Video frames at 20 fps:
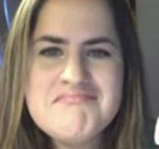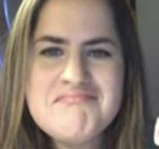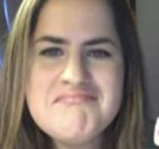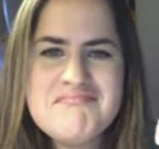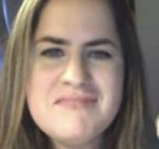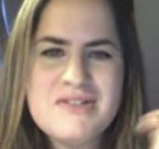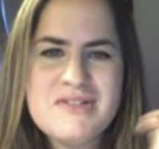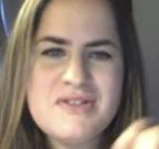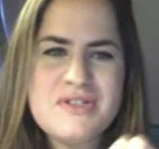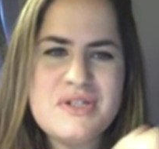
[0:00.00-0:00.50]

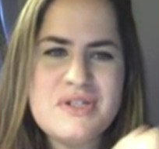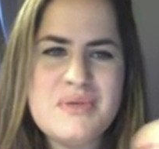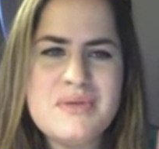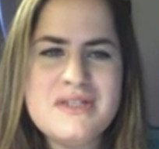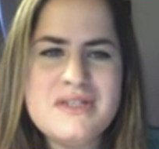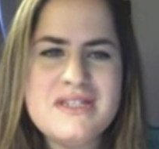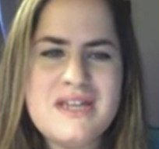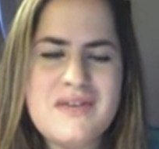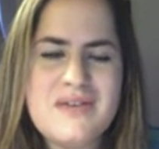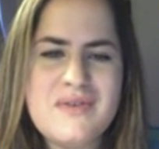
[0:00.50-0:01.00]
There's 2 and
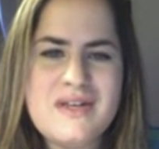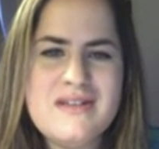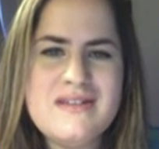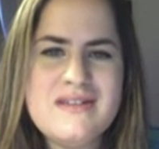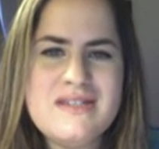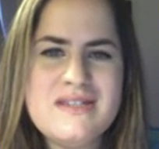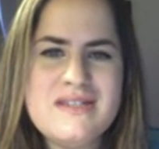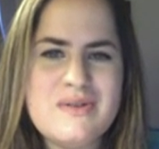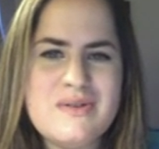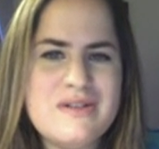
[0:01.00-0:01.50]
7,
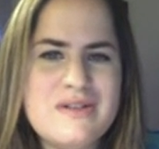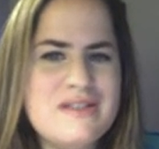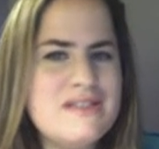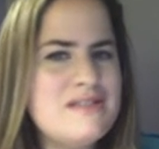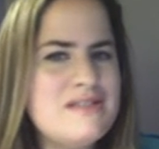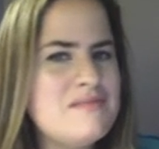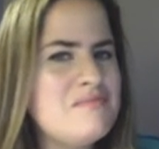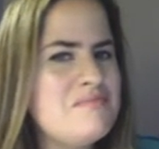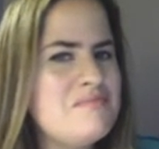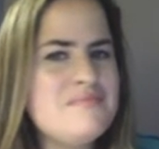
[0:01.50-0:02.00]
so I just
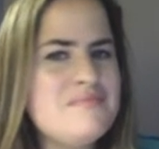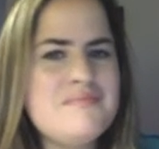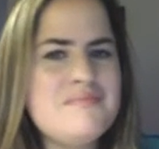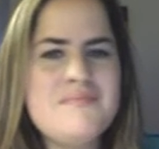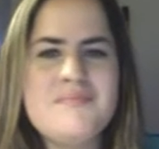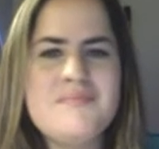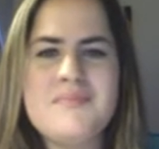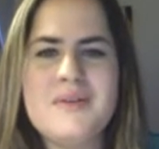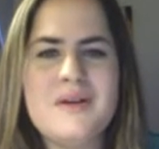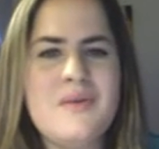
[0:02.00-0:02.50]

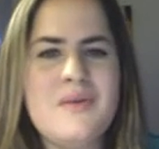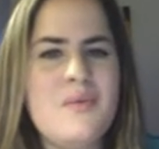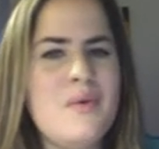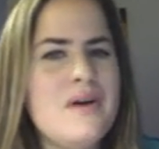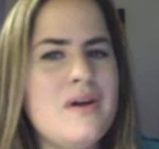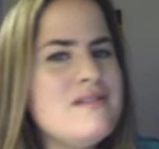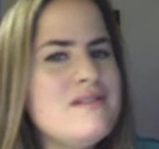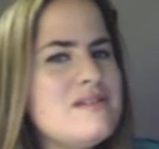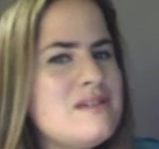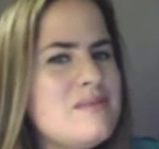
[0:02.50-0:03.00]
pick
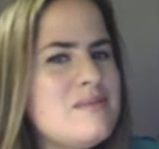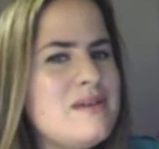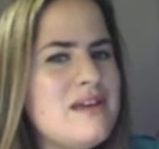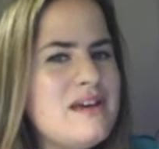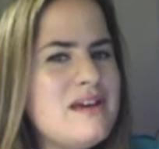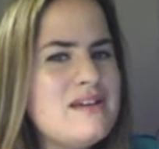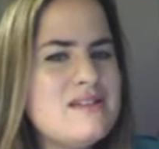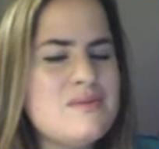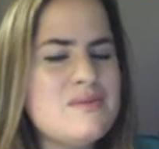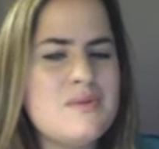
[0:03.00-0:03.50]
one to be
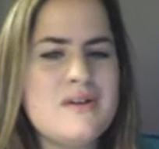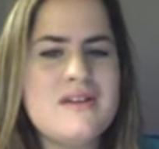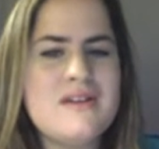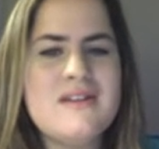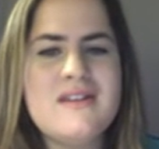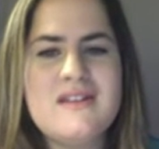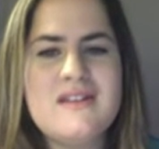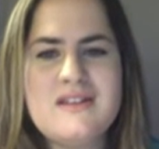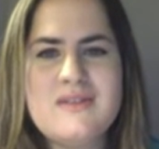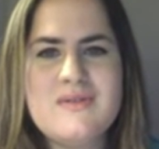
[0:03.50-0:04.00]
x1
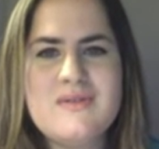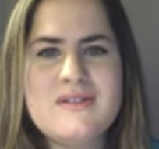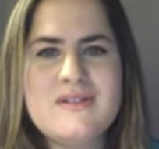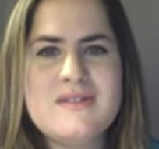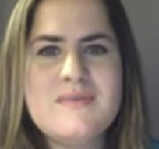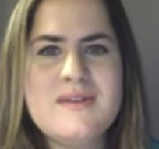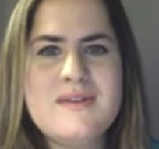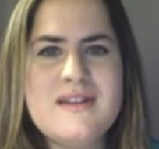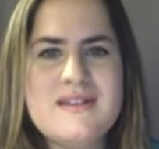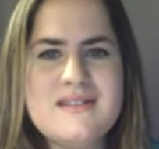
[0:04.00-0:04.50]
and the other one to
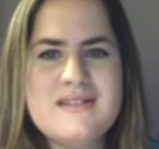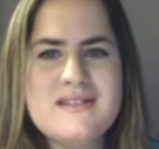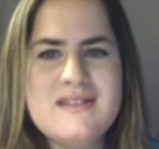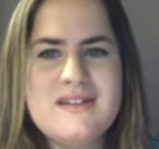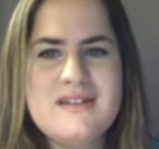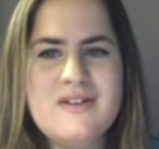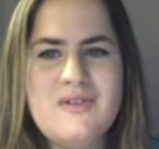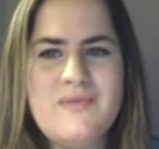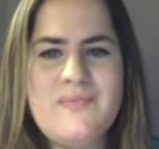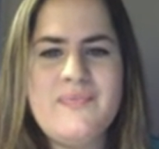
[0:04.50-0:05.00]
be
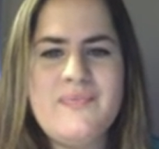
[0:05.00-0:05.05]
x2.